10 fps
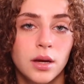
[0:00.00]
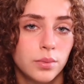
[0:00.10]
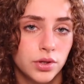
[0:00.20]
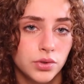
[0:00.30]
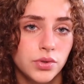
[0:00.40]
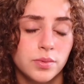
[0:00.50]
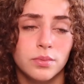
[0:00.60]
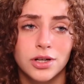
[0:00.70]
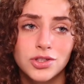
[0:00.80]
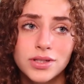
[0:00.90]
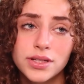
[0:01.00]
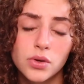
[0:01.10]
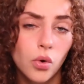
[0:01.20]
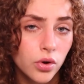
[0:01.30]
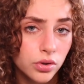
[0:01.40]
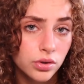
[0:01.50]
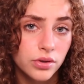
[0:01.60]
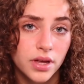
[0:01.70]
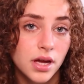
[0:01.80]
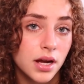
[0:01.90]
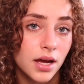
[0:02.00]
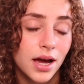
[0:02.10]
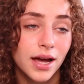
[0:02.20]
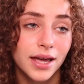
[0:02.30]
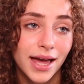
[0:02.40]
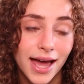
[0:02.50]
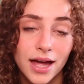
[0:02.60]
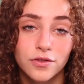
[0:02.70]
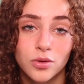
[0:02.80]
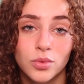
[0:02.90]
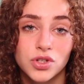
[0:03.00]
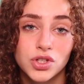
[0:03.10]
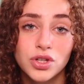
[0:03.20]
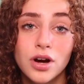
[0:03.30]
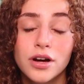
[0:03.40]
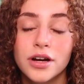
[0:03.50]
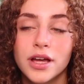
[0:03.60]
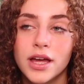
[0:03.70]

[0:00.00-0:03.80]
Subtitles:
produced much less oil than I had from the start.